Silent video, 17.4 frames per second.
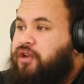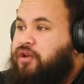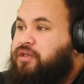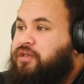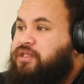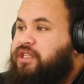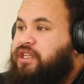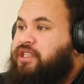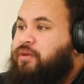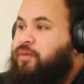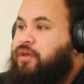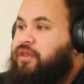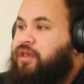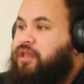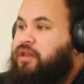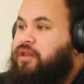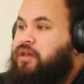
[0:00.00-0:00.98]
Stick
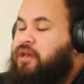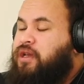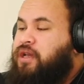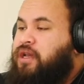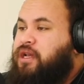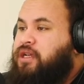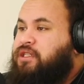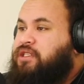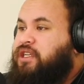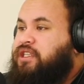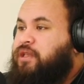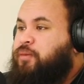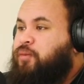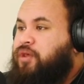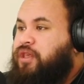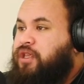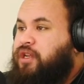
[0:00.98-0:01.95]

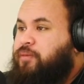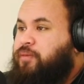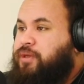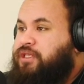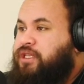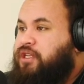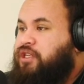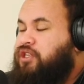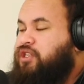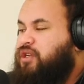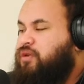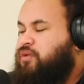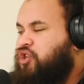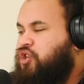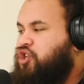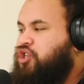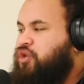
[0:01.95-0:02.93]
them within a percentage.
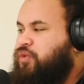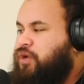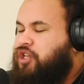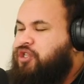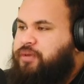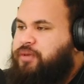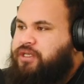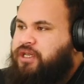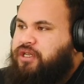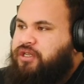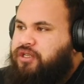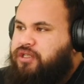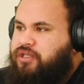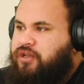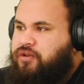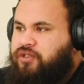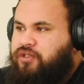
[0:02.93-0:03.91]
And usually when I use
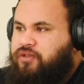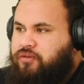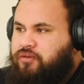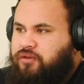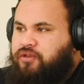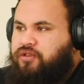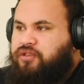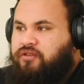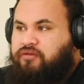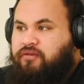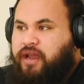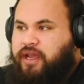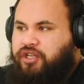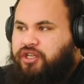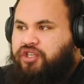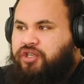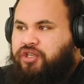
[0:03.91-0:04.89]
percentages, I'll still use a
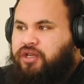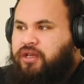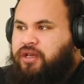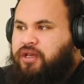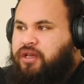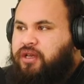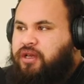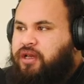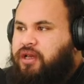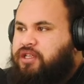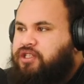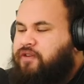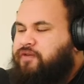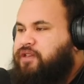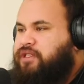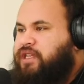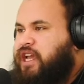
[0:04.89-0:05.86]
range. So
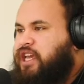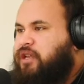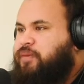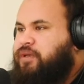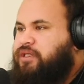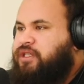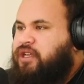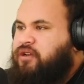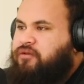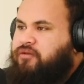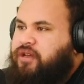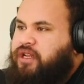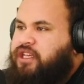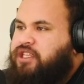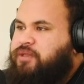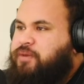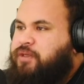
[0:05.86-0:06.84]
if it's 80%, it
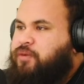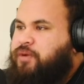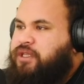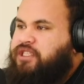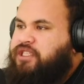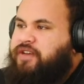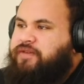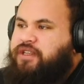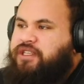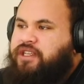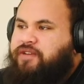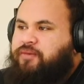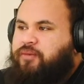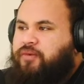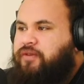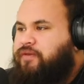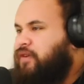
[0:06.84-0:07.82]
really is between
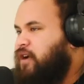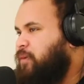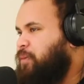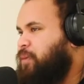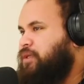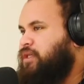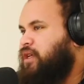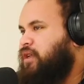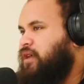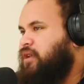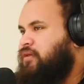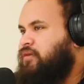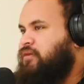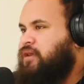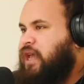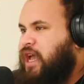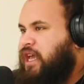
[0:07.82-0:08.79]
77.5% and
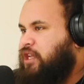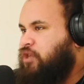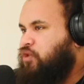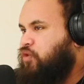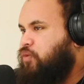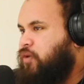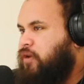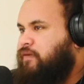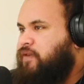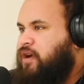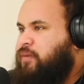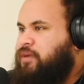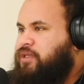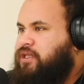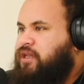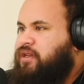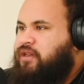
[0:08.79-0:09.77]

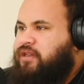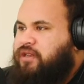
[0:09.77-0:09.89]
82.5%.